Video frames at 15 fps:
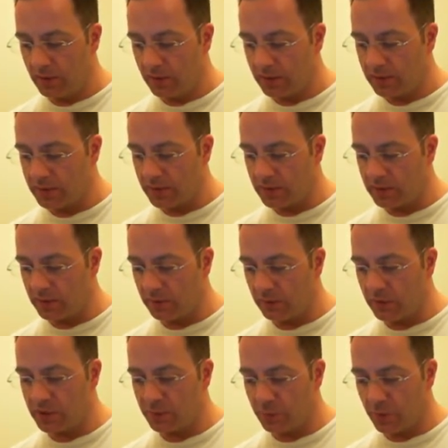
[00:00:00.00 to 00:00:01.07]
says he
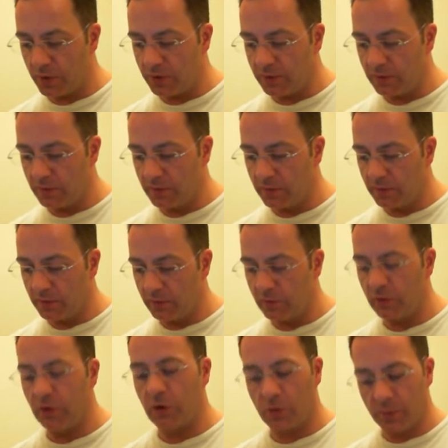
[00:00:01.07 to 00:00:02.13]
visits Britain for
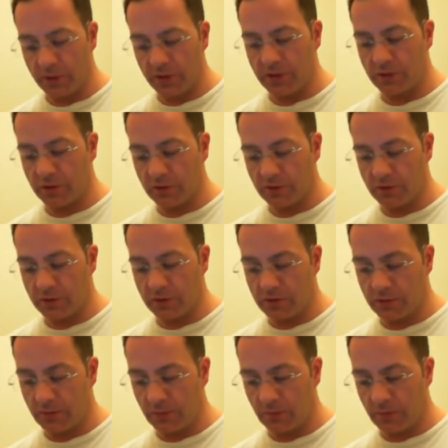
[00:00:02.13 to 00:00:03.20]
Lockerbie discussions,
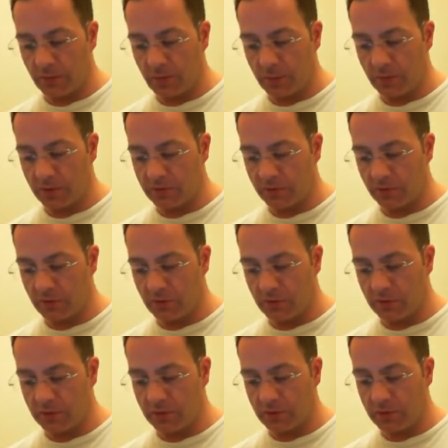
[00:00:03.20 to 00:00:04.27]
because of
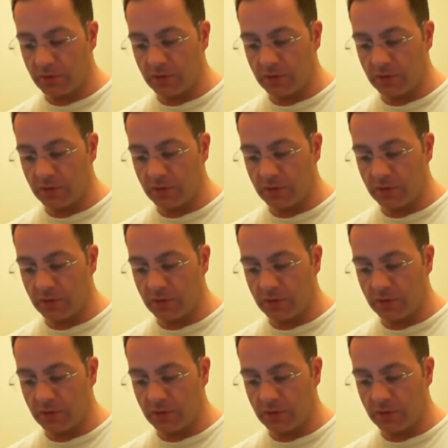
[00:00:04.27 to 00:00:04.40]
course